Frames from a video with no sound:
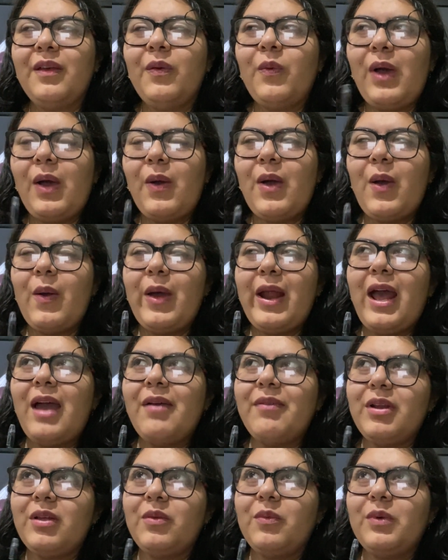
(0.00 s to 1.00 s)
What
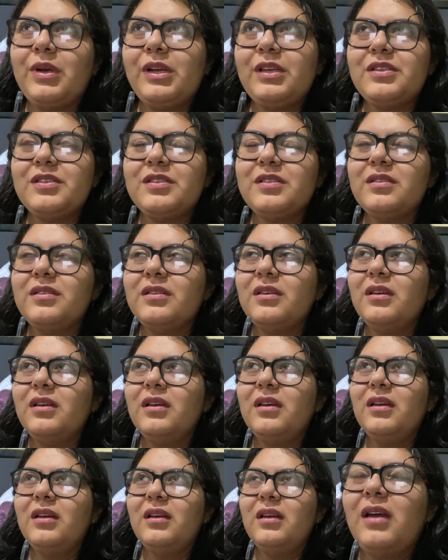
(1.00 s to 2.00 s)
haven't I watched?
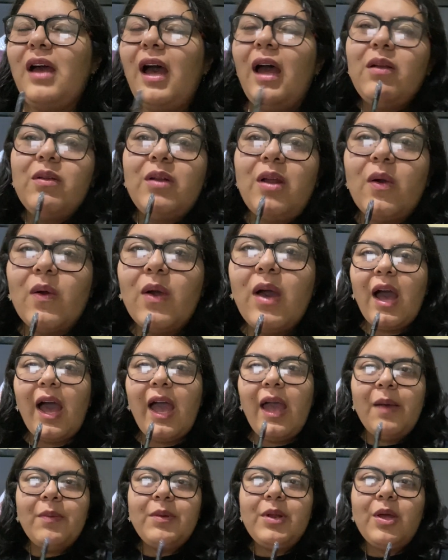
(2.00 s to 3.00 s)
I don't know.
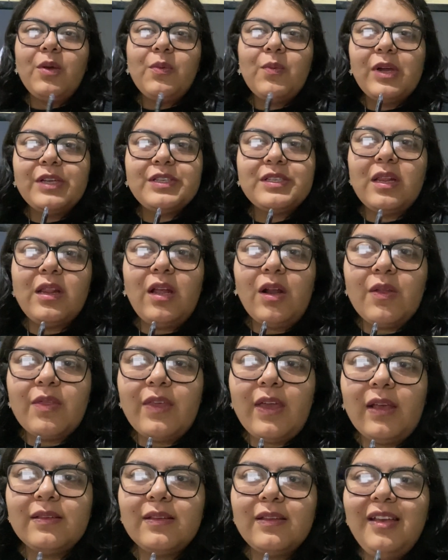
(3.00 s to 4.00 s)
I have not watched a lot of
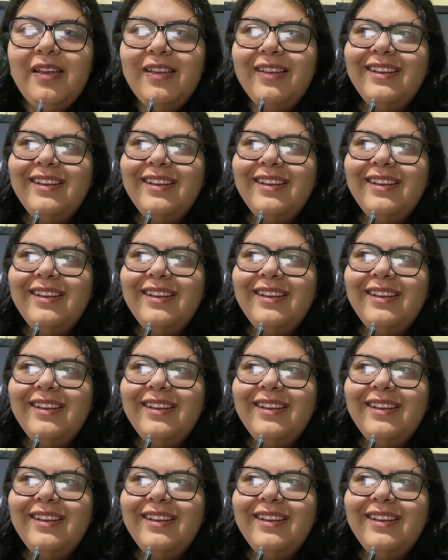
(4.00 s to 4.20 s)
things.